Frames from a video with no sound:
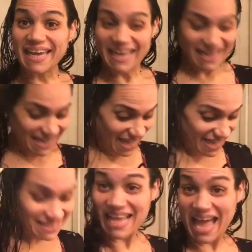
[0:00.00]
Hey
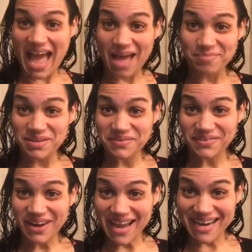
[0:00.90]
guys, happy
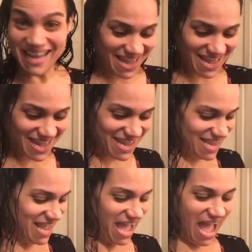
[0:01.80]
Friday!
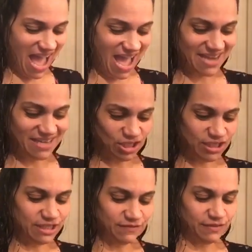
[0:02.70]
I
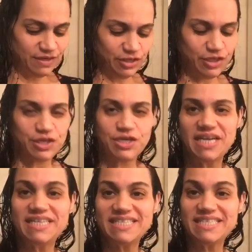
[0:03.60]
just finished
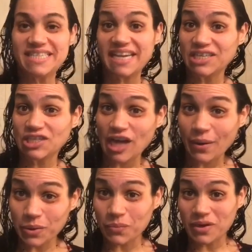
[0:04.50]
taking a
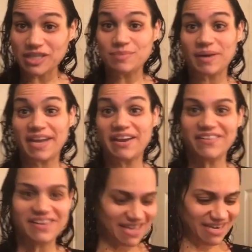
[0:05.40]
shower and washing my
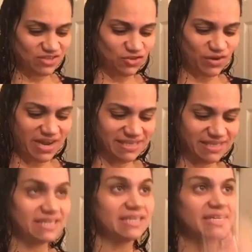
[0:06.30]
hair and getting dressed